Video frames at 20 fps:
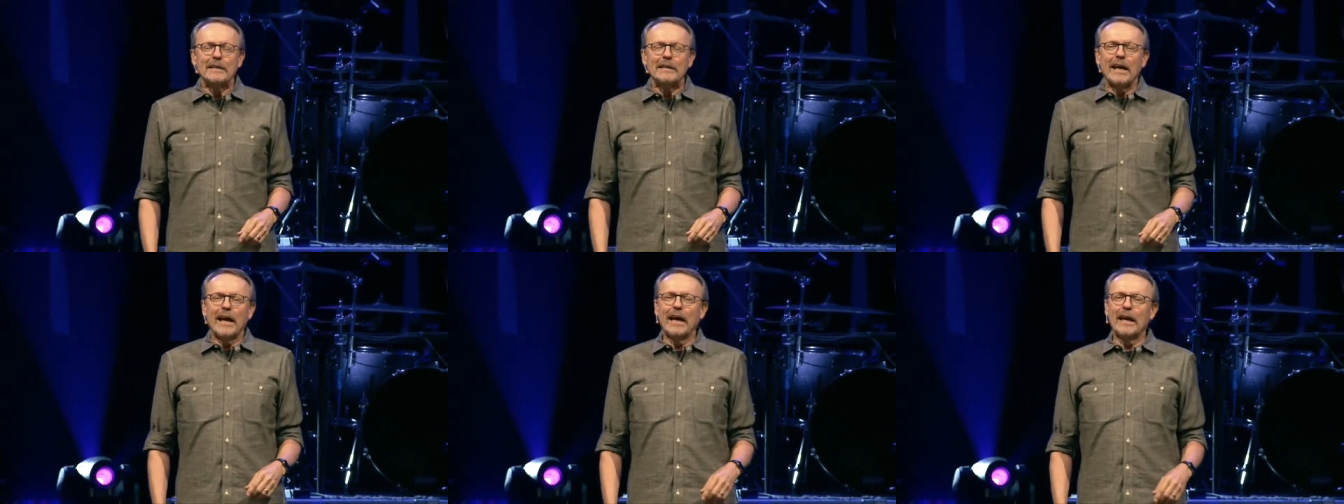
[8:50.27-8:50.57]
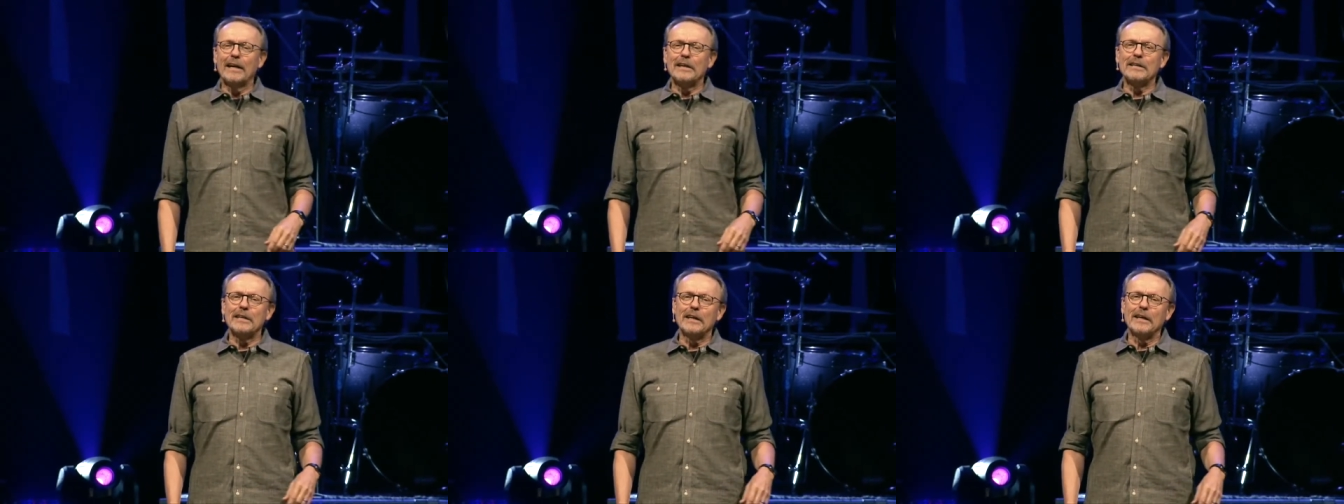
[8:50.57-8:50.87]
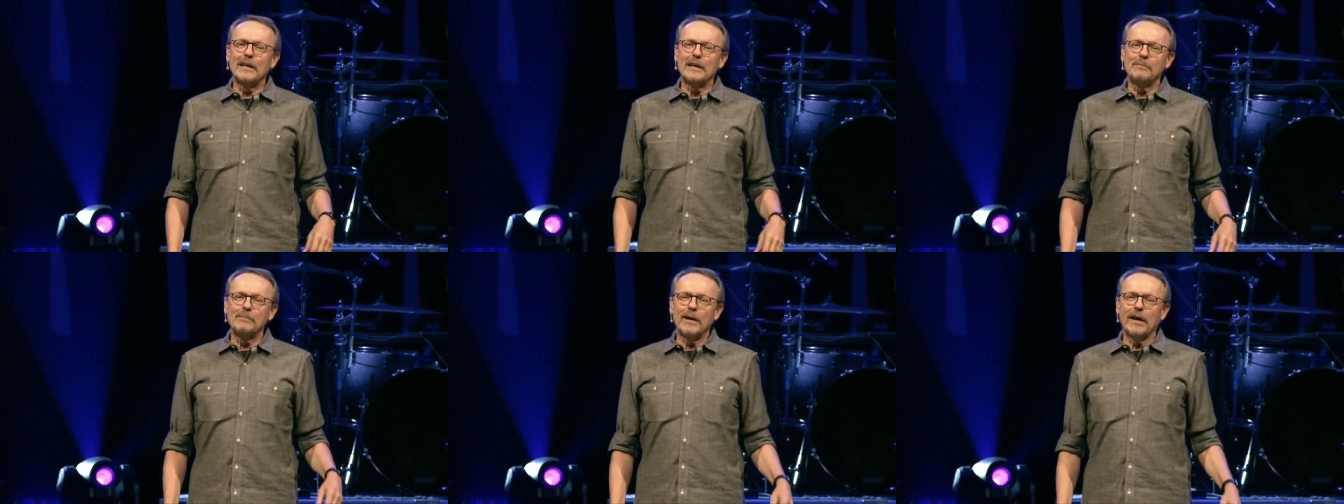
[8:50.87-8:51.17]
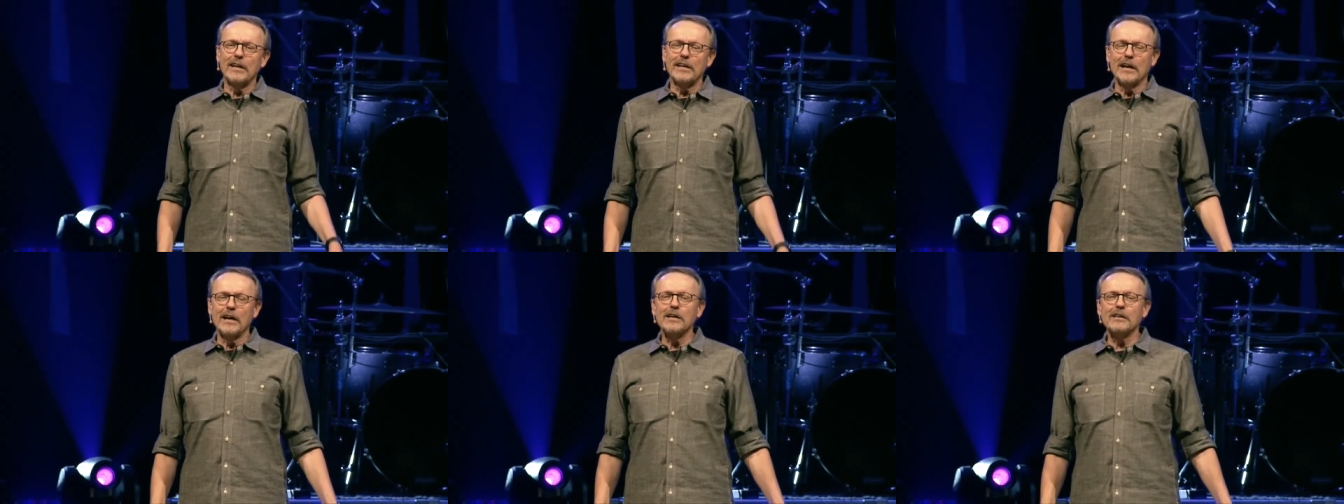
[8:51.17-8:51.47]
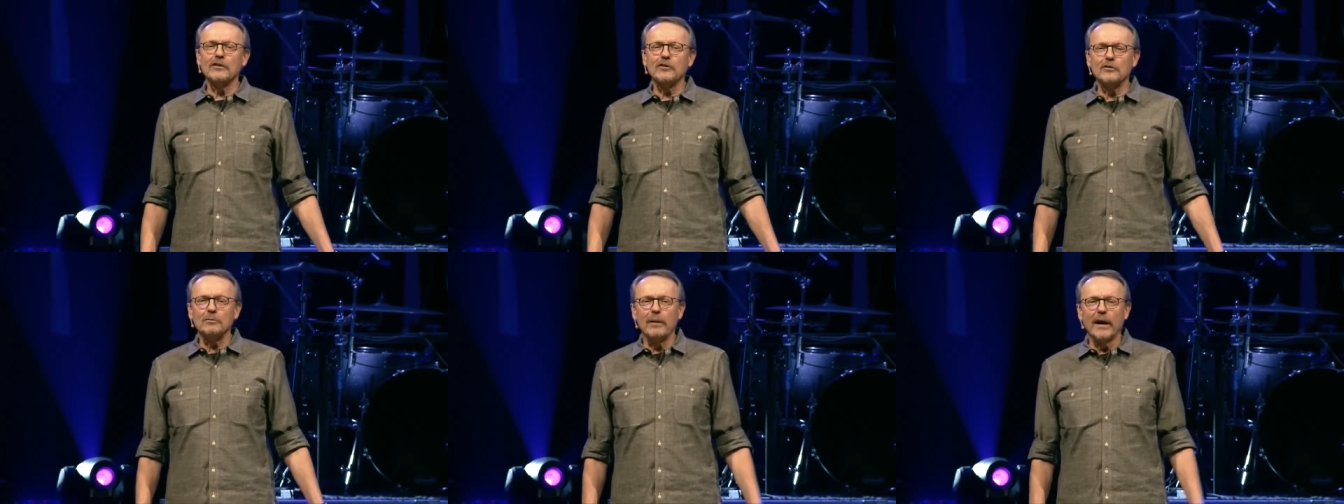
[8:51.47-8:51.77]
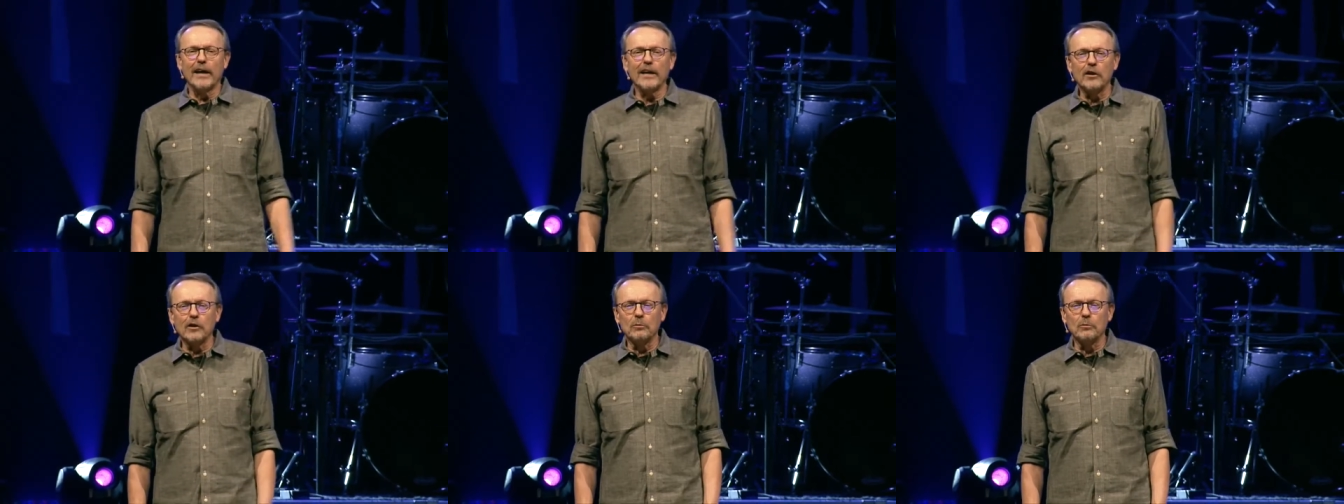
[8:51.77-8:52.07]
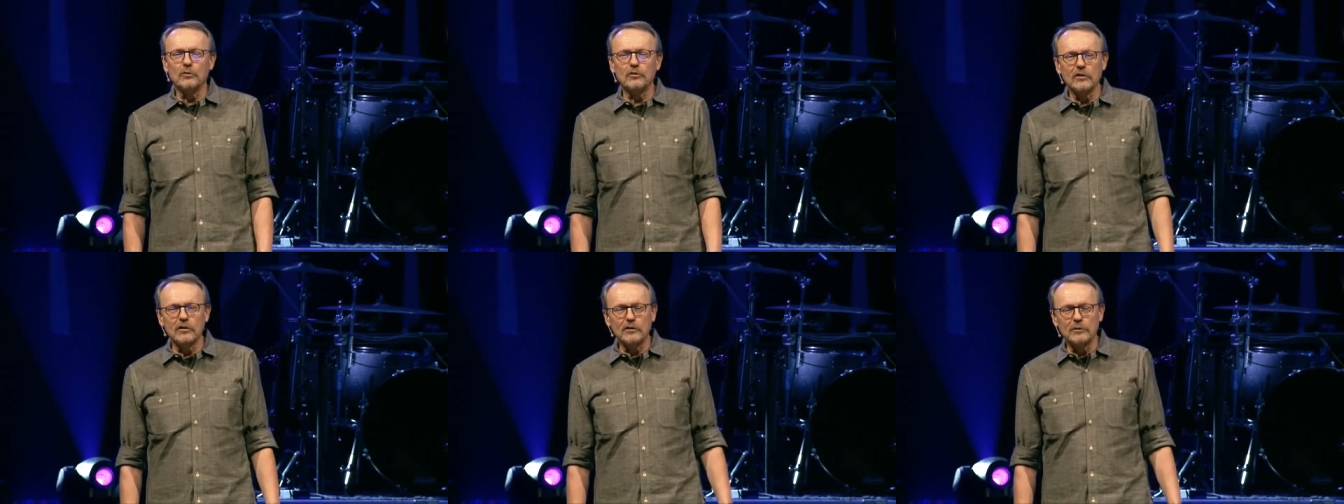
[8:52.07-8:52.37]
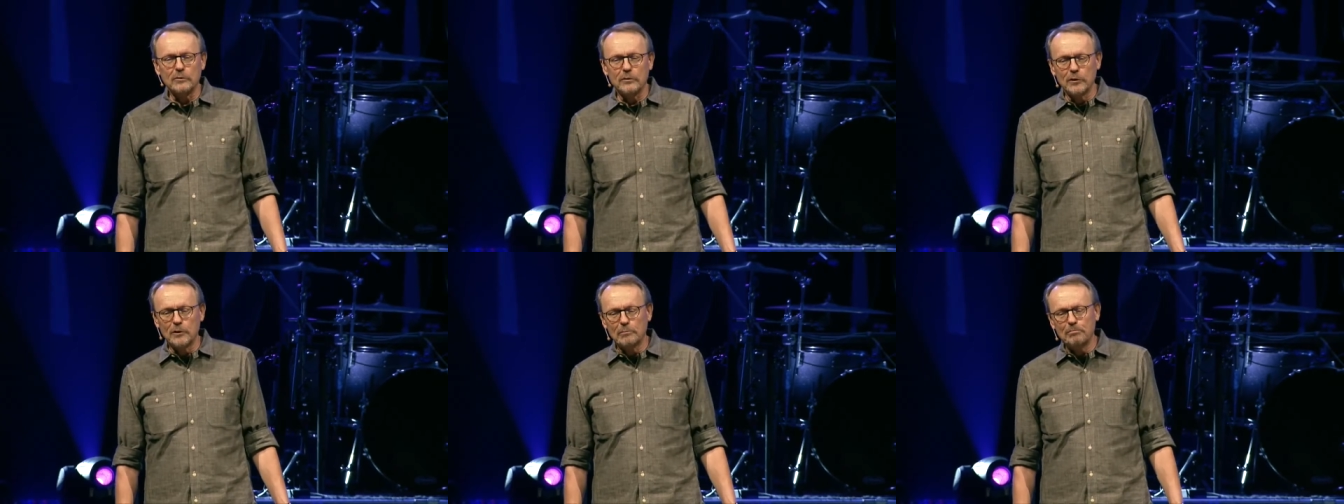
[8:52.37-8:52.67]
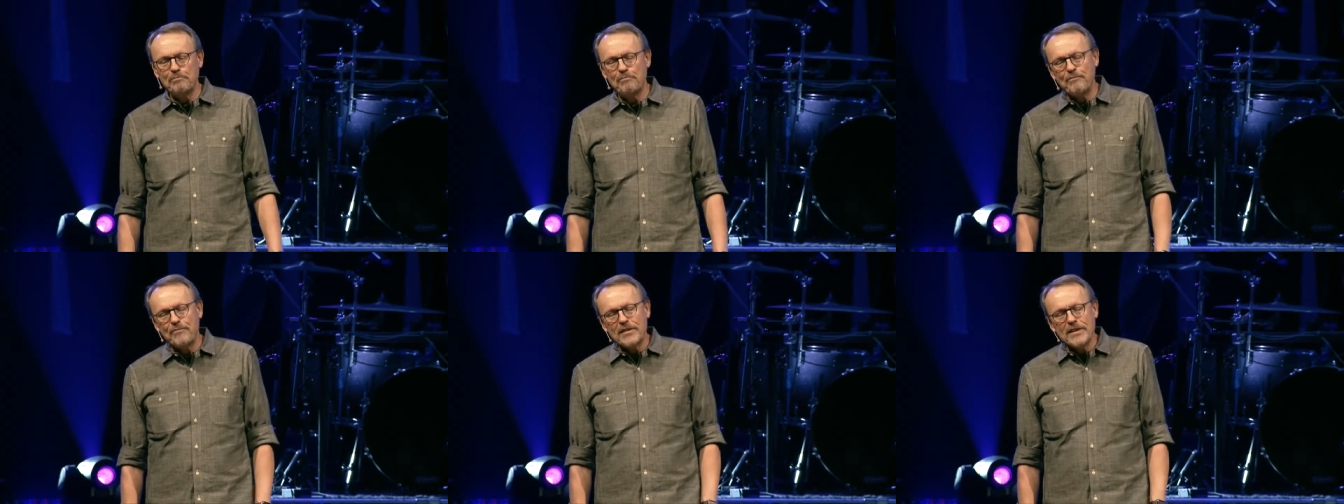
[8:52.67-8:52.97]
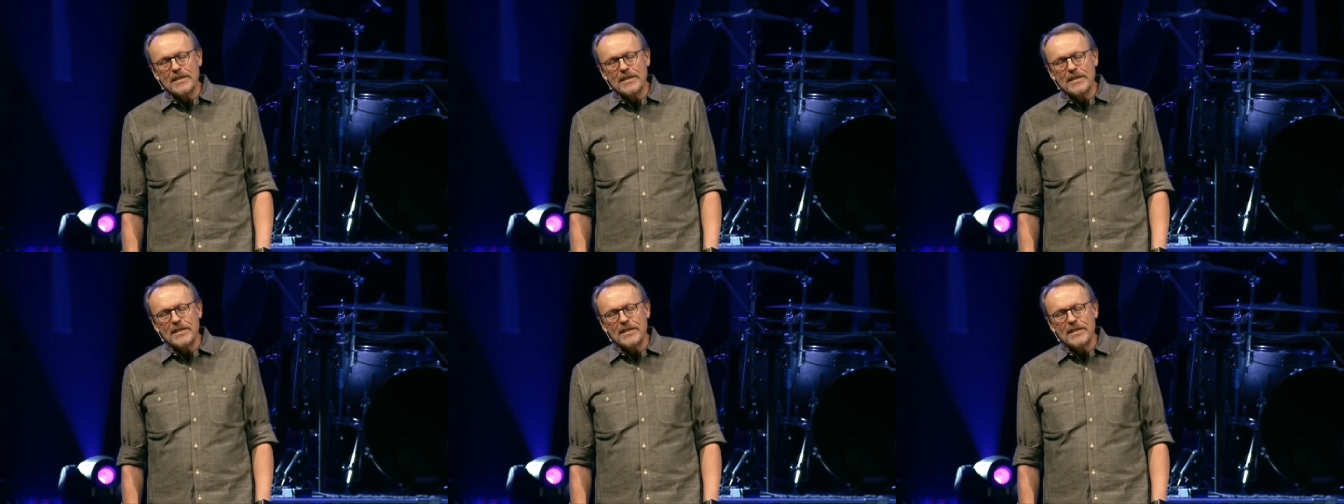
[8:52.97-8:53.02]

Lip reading: and my youngest, Michael, was in the room.